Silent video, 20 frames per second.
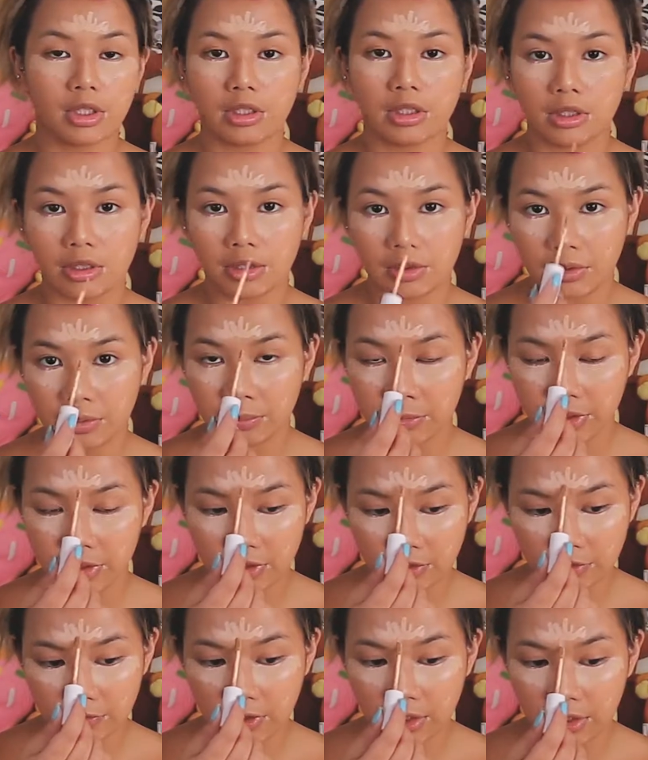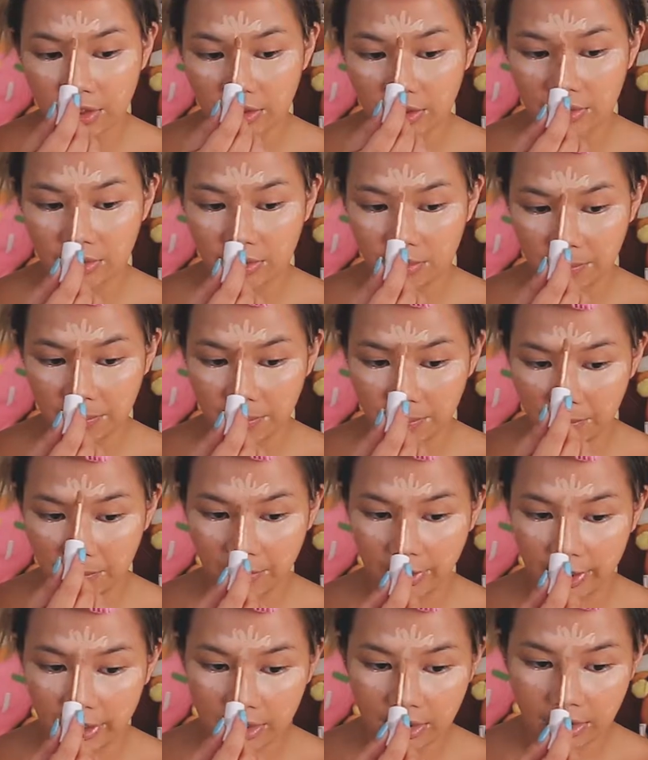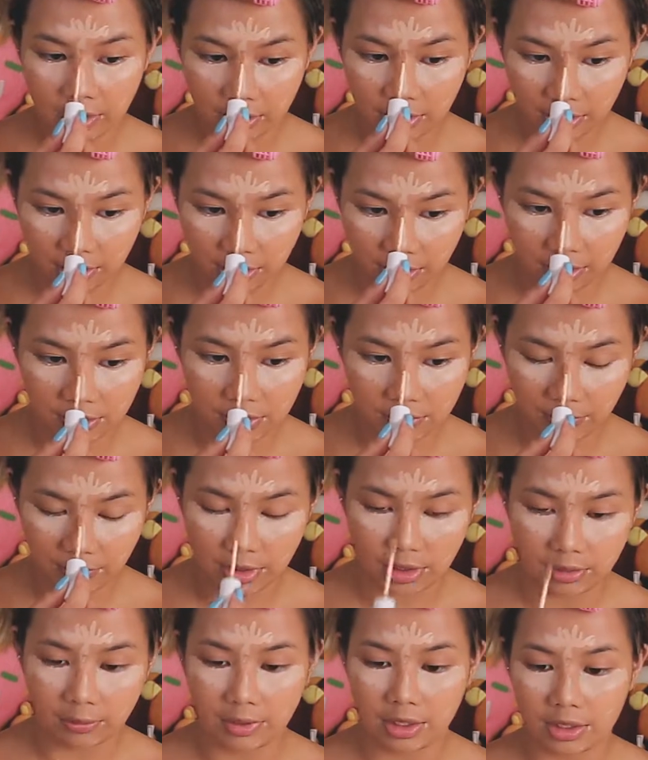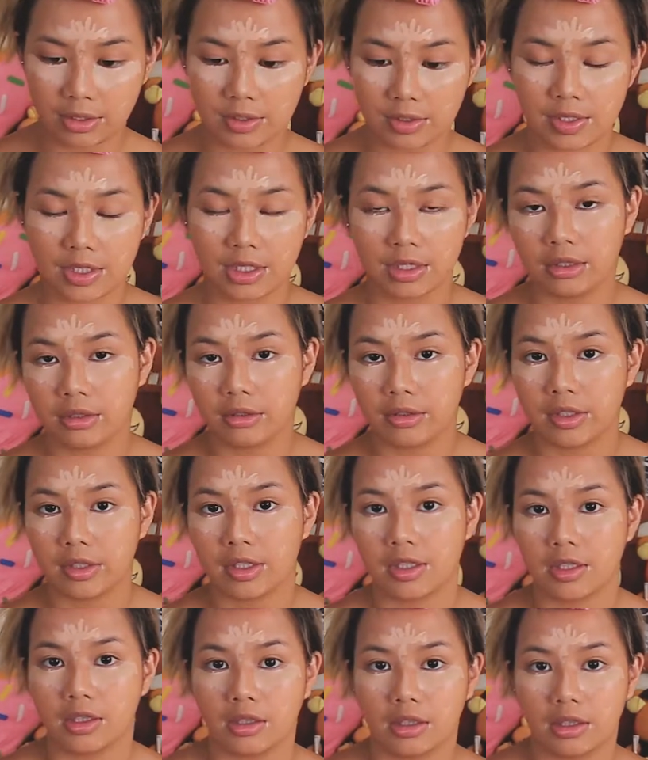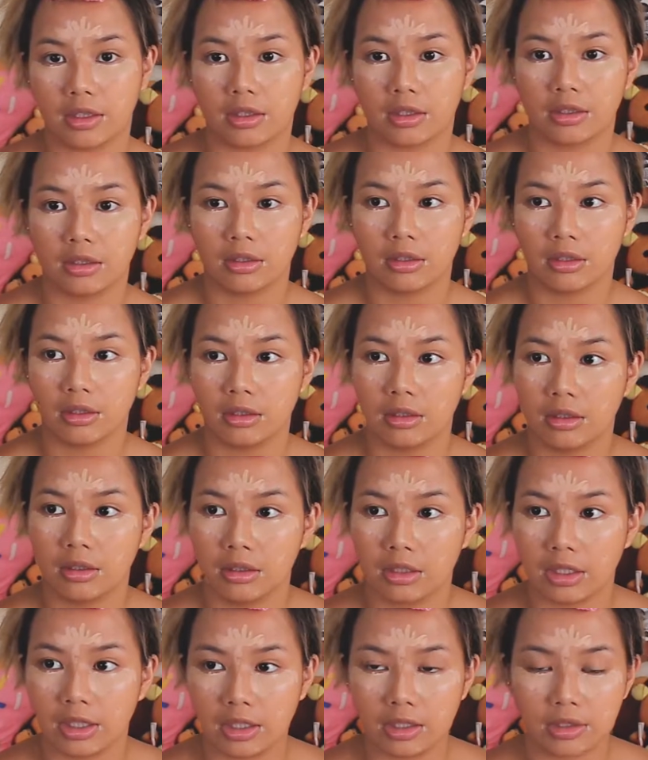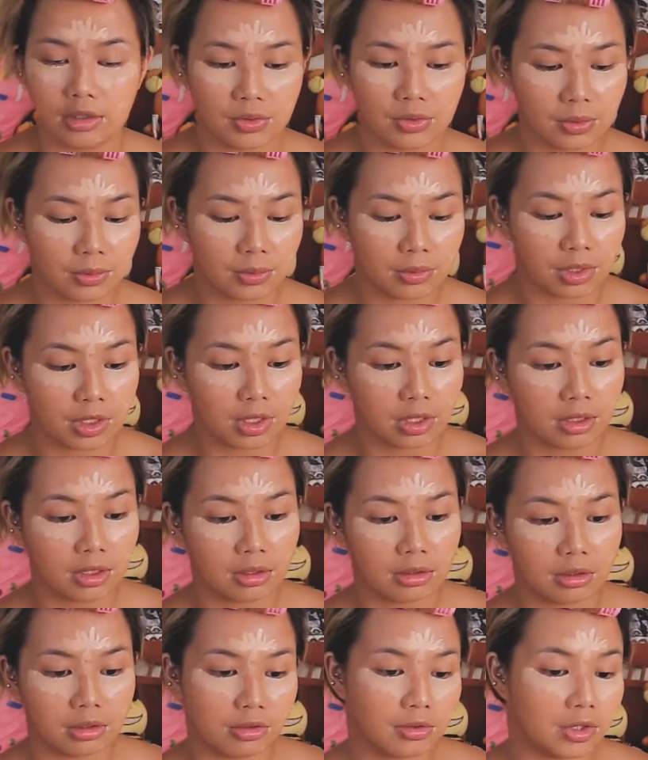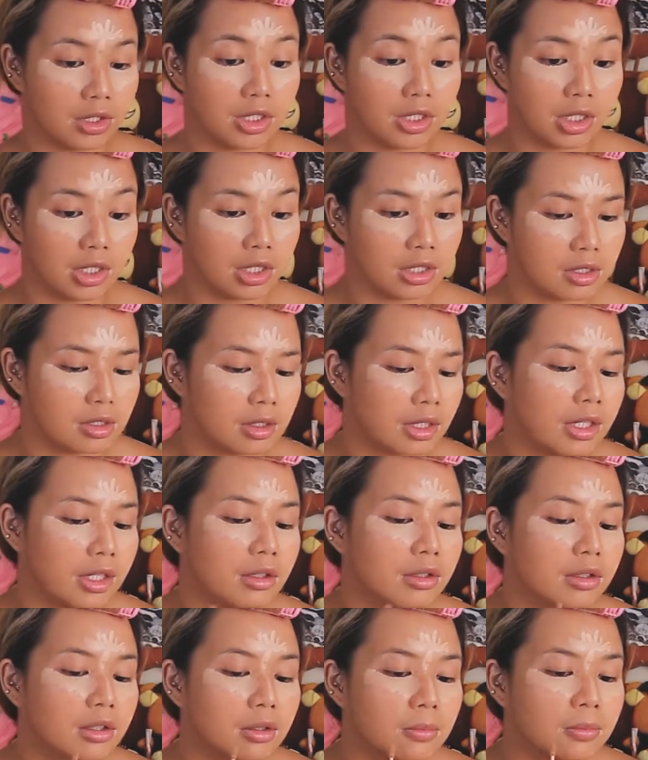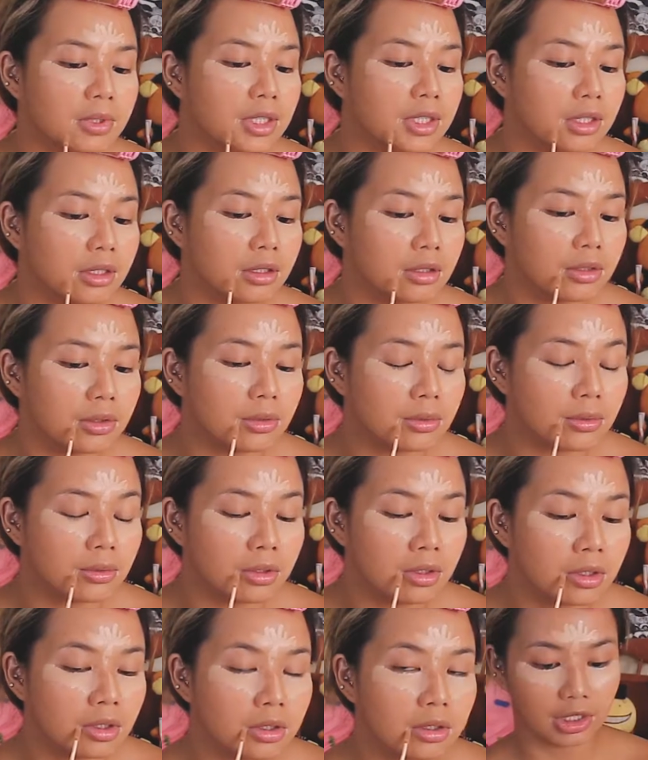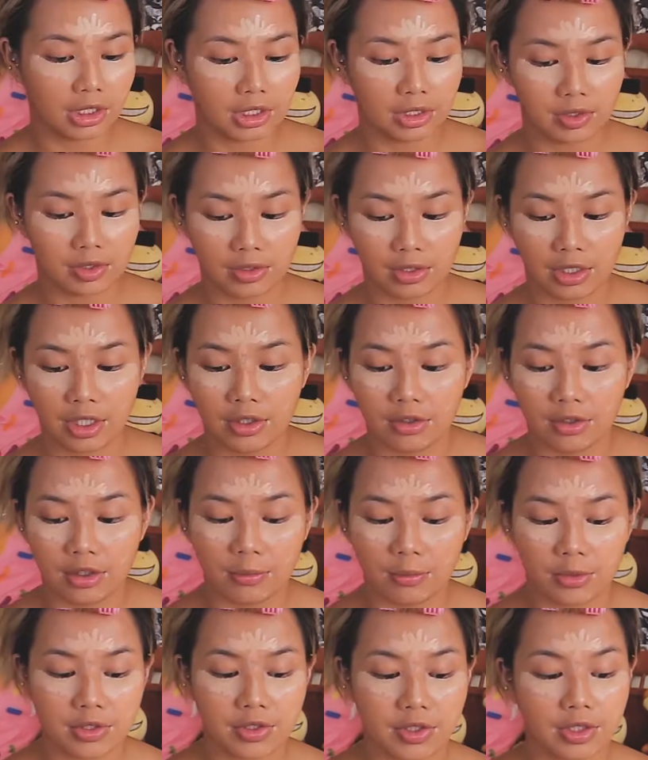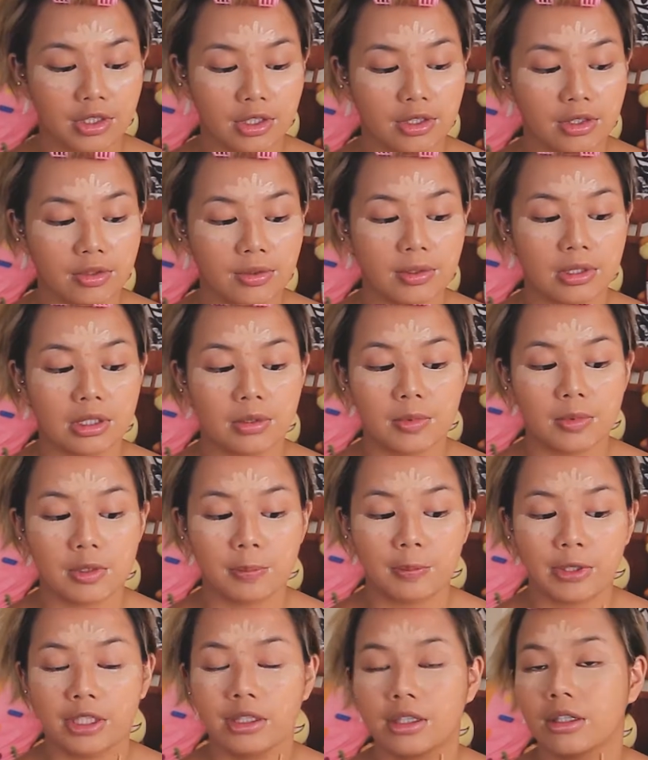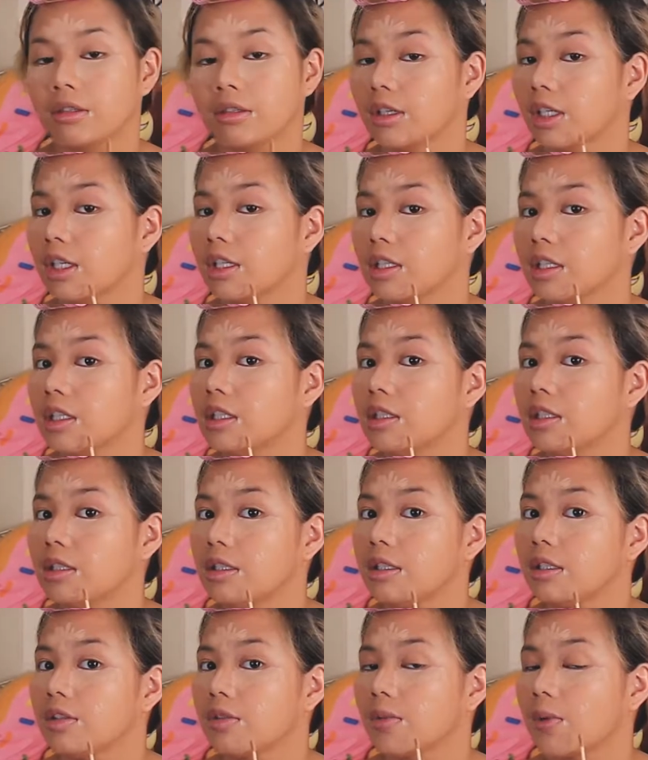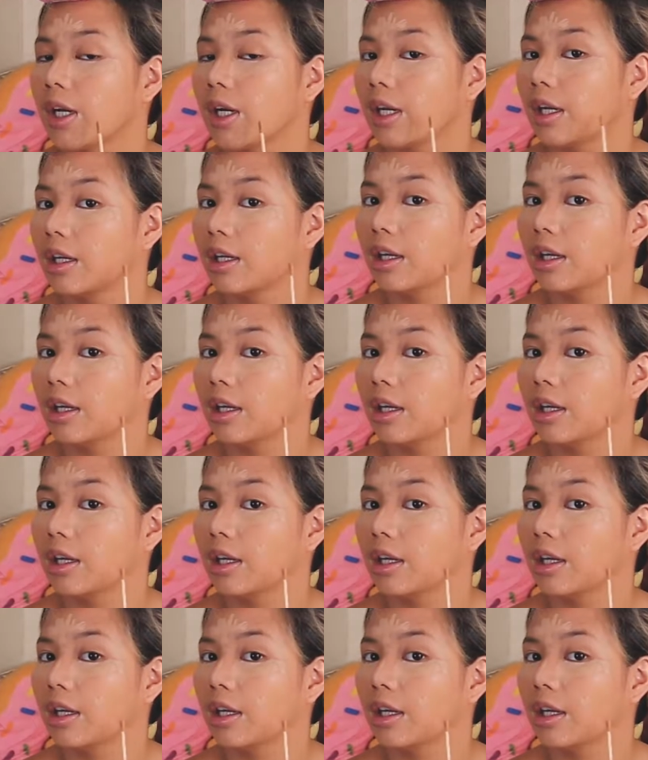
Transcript: Gonna do much of like a brightening. That's why my concealer is not like 3 shades lighter than my skin tone. And together I'm also gonna do some spot corrections. That's why I